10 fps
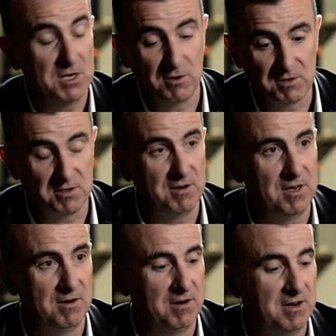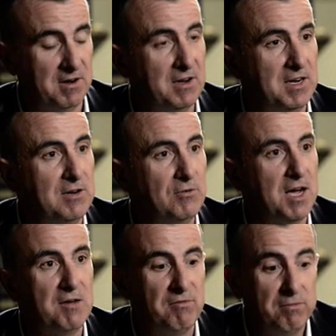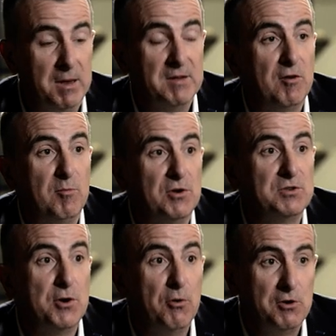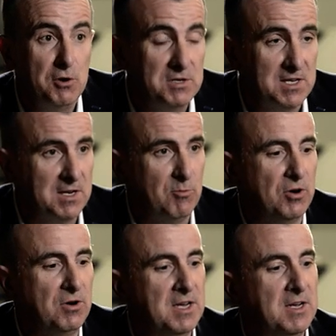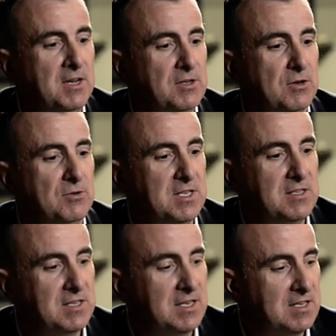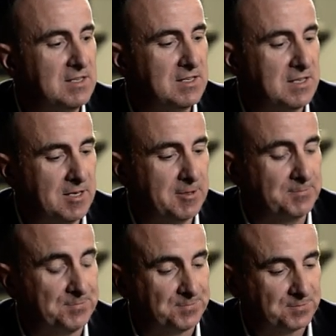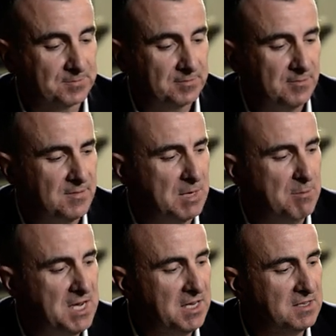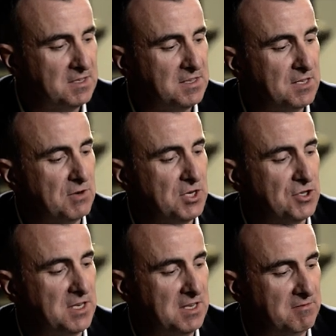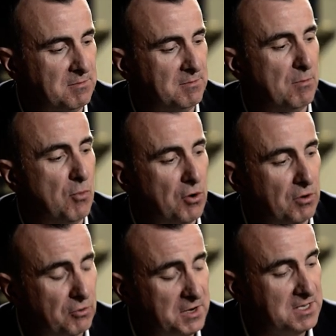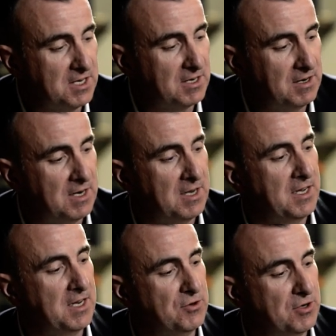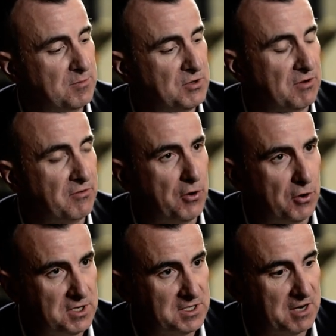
because an, an, an e-drive has almost no noise anymore. So this is uh, making the situation even more critical in terms of noise